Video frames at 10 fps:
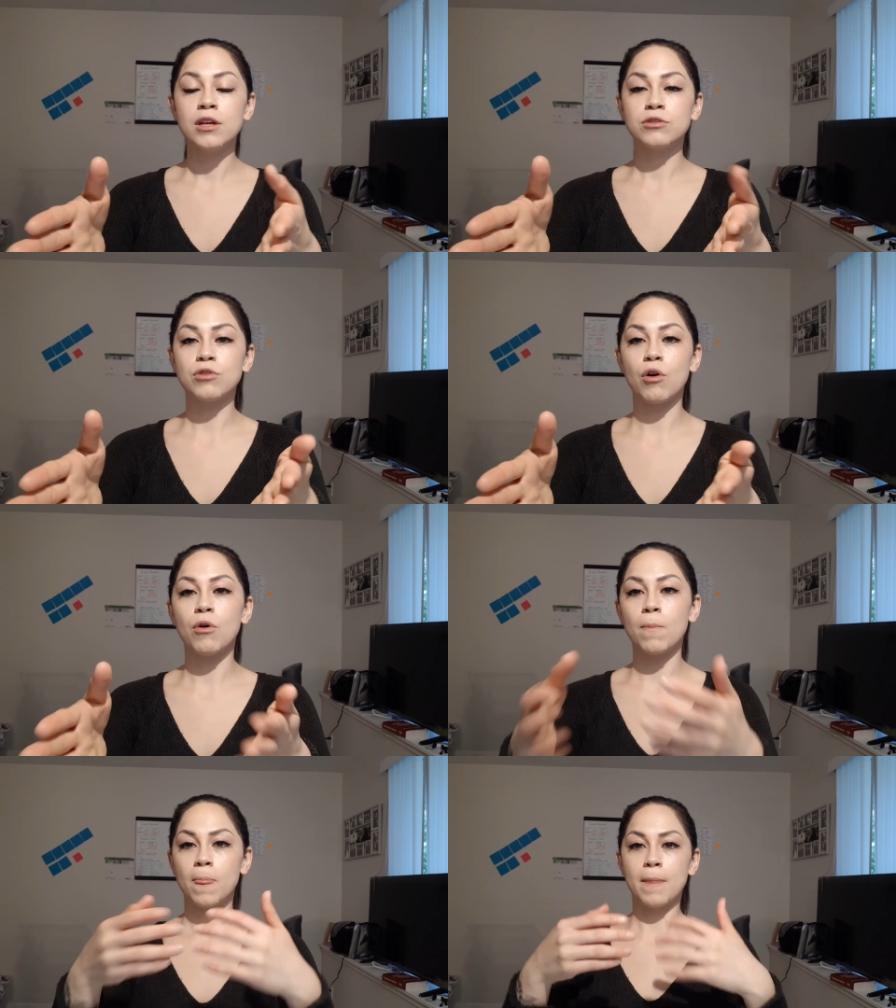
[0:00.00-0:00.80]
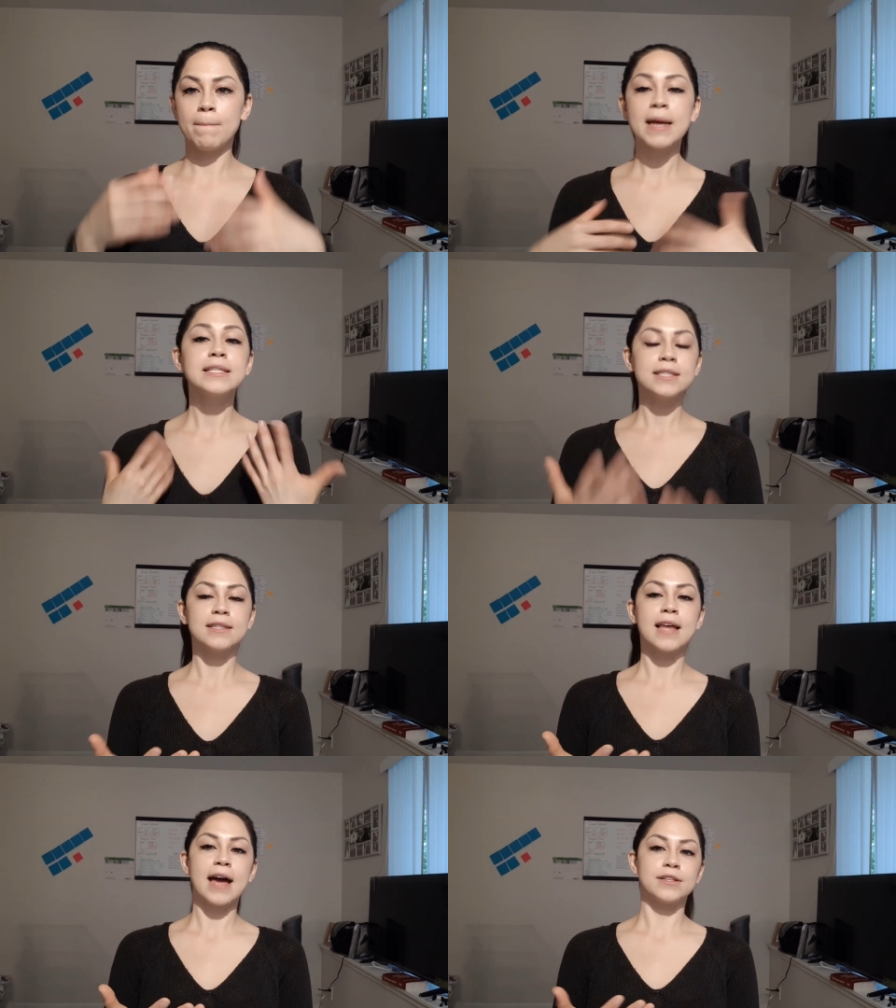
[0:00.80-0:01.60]
So mention
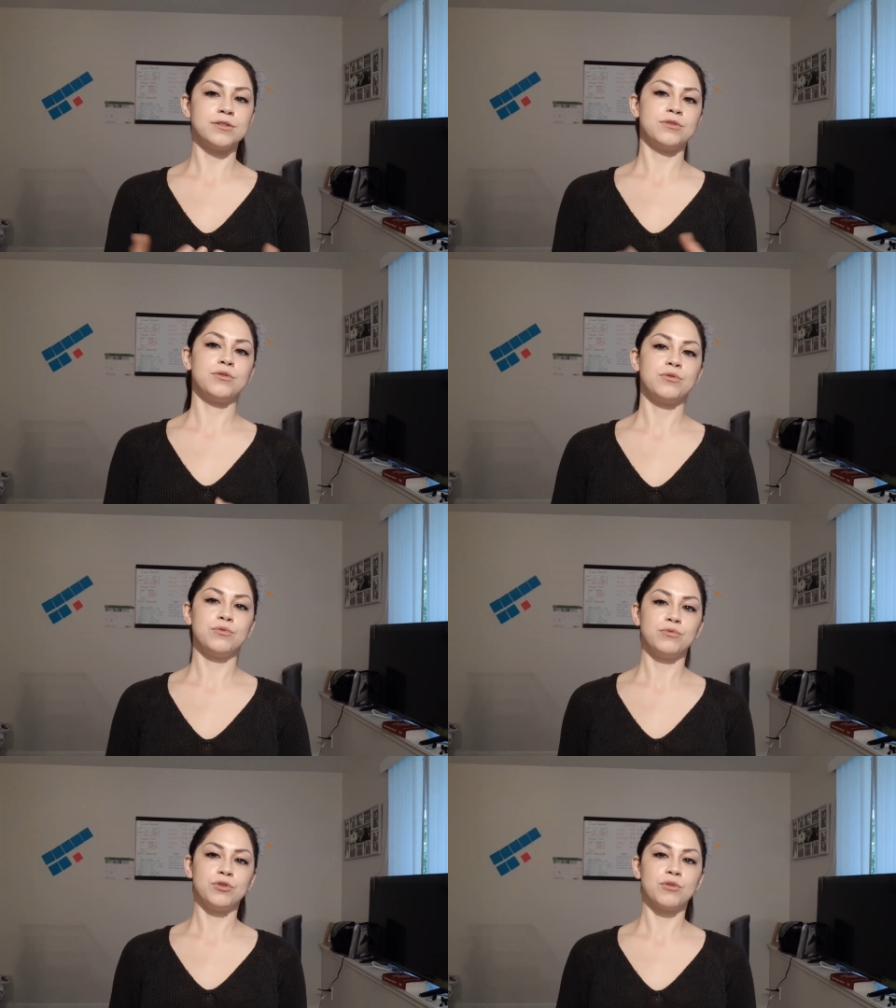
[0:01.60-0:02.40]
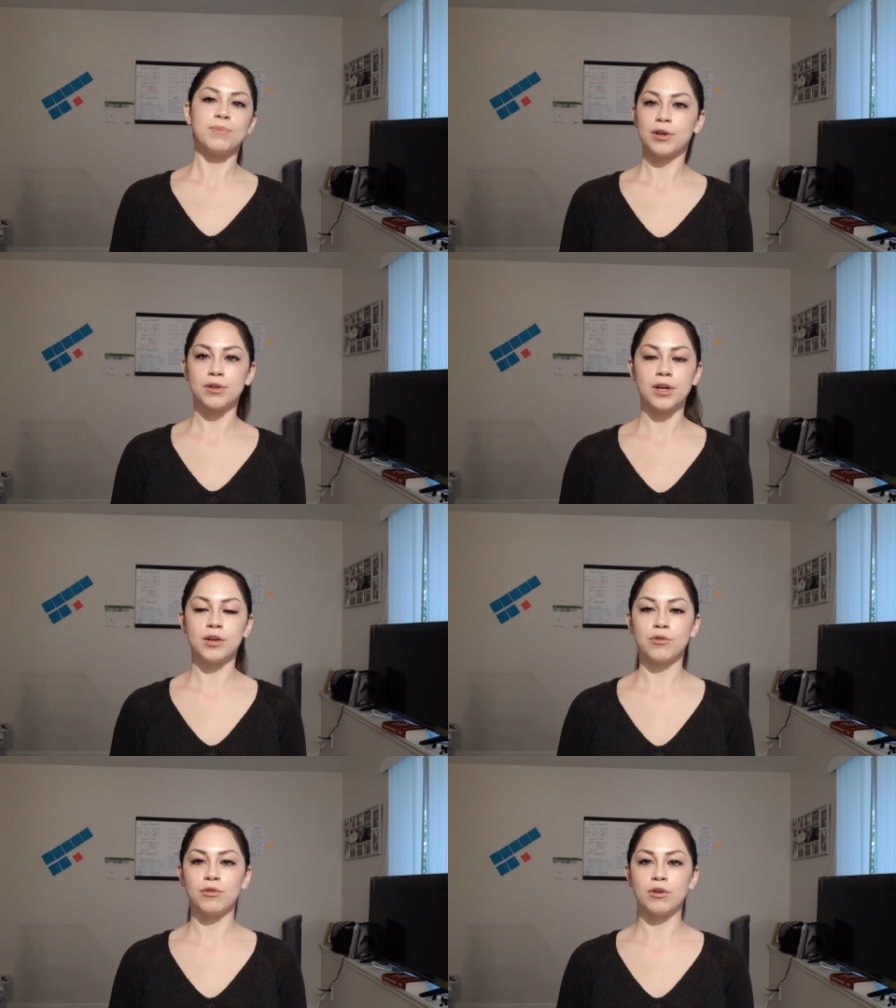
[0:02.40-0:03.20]
that to your
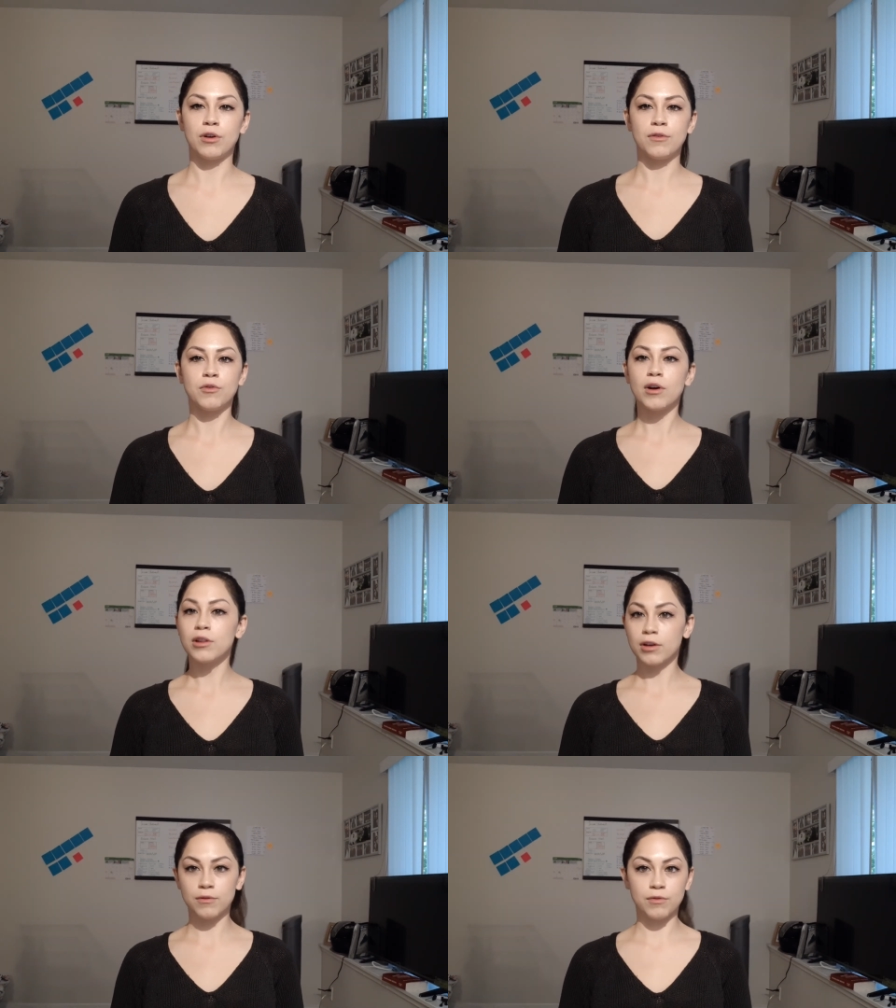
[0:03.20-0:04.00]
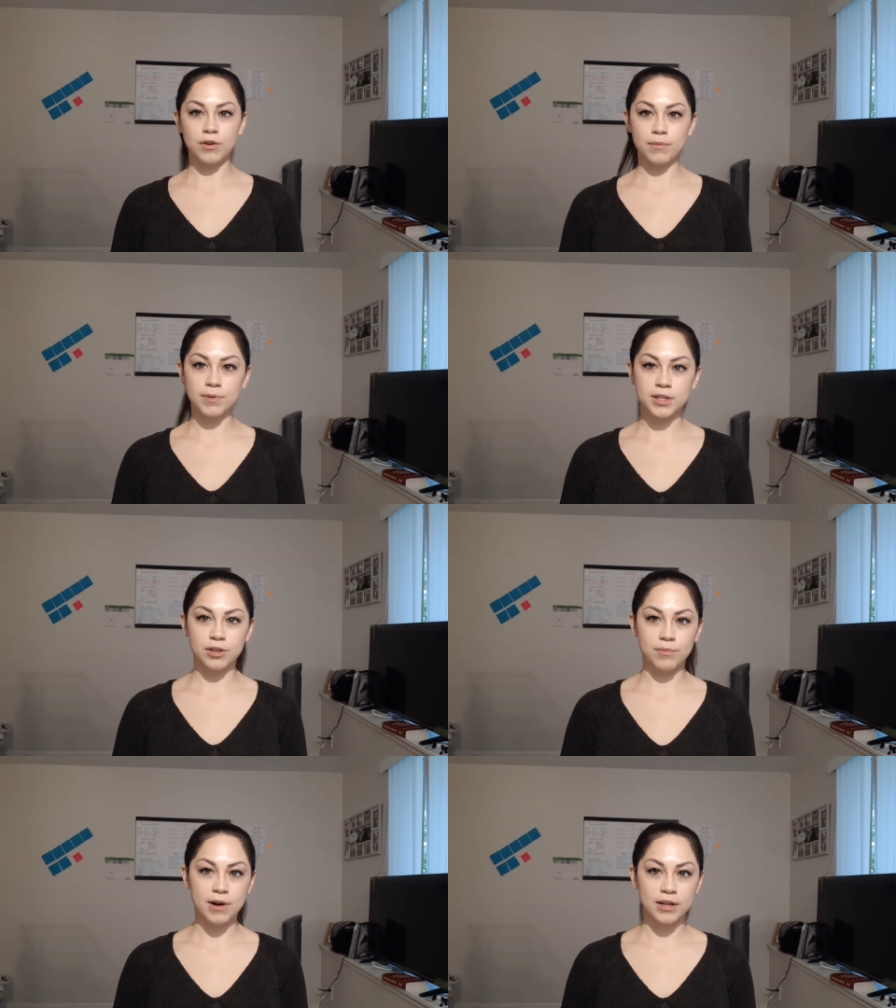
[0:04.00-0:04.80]
building, or if you are looking for a
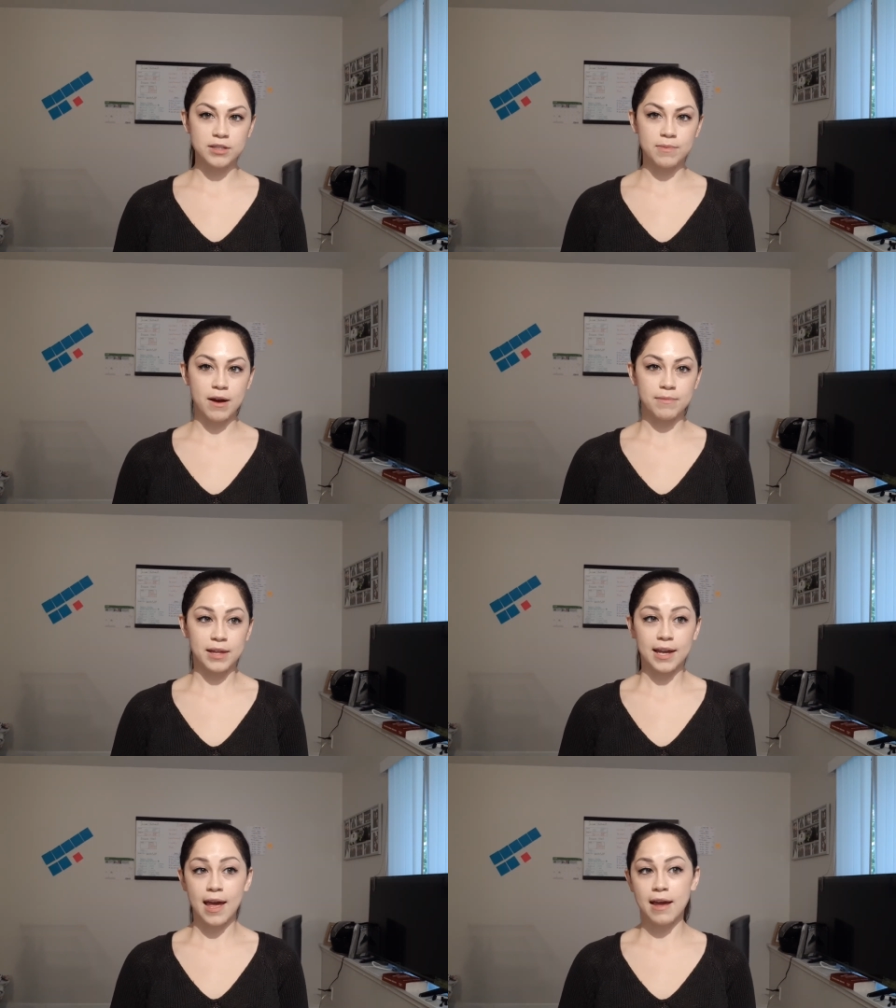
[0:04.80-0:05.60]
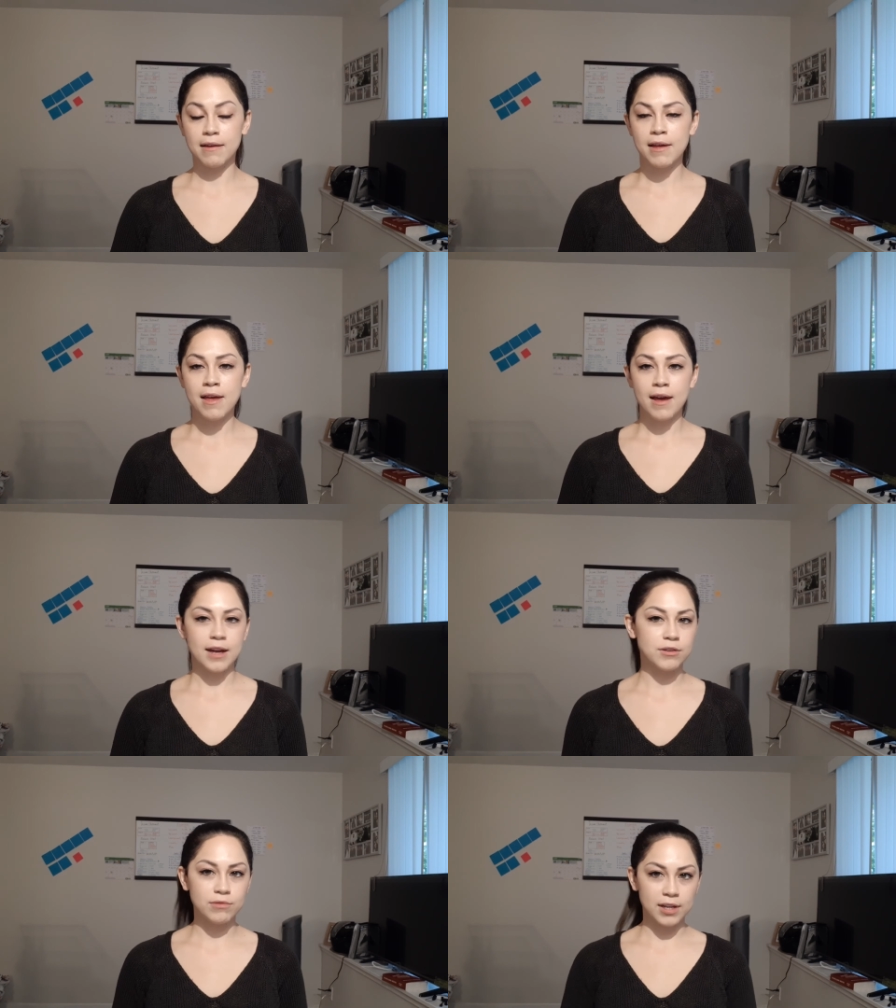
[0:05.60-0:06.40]
particular parking spot, be like, hey, I
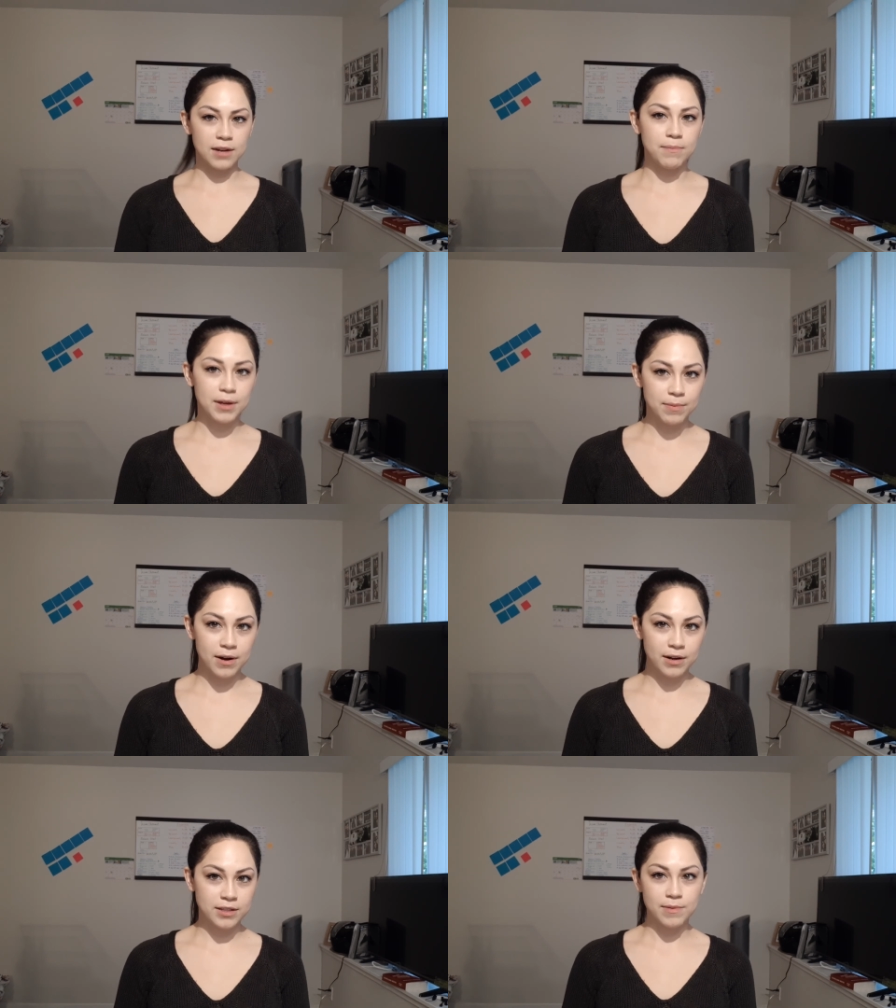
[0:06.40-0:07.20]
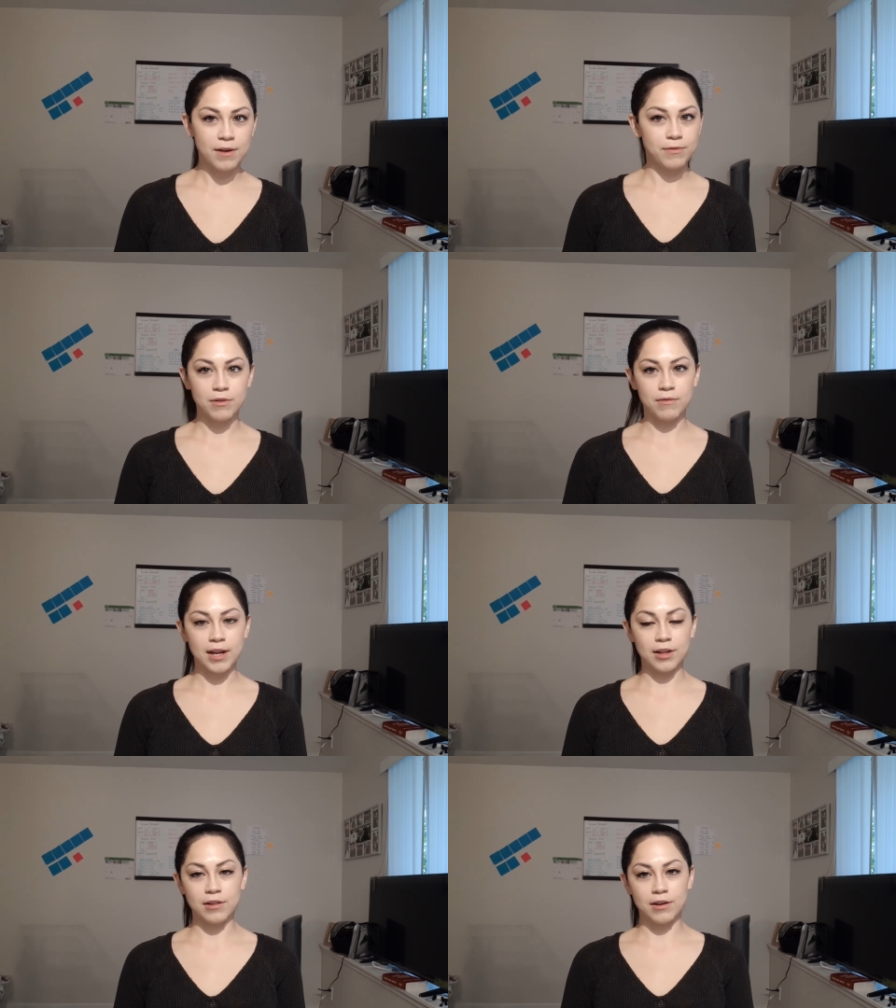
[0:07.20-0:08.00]
don't need a big parking spot for a
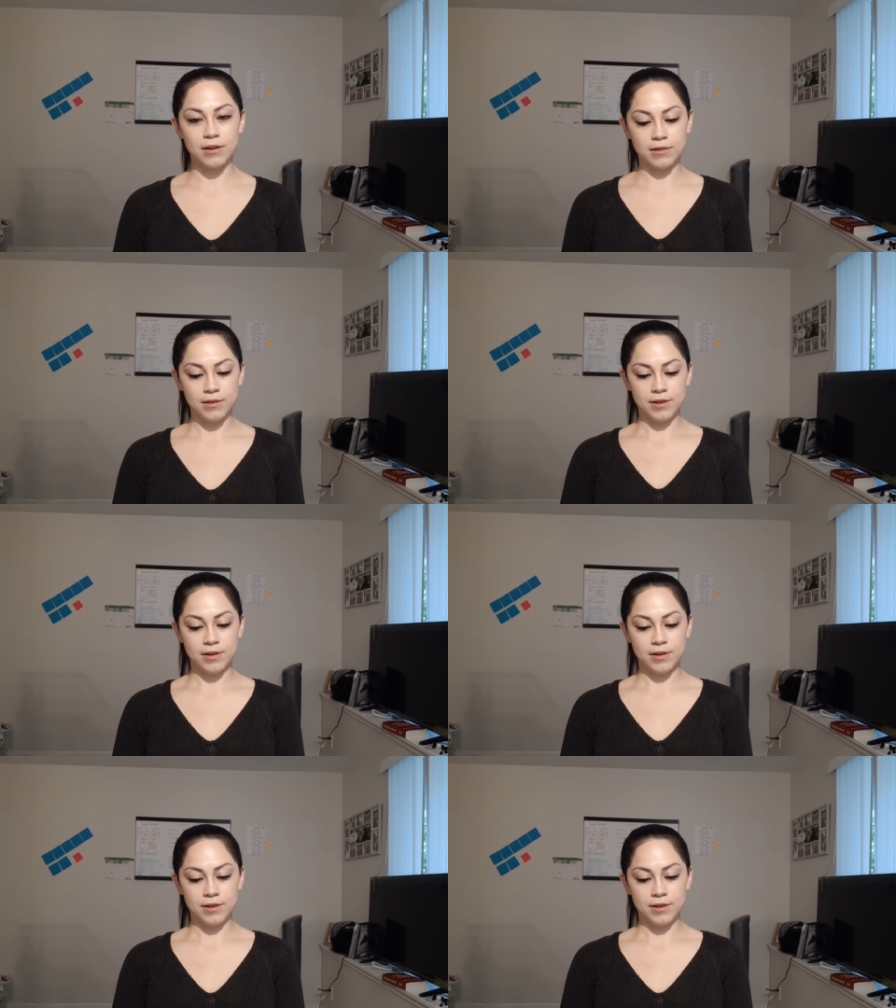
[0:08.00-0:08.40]
regular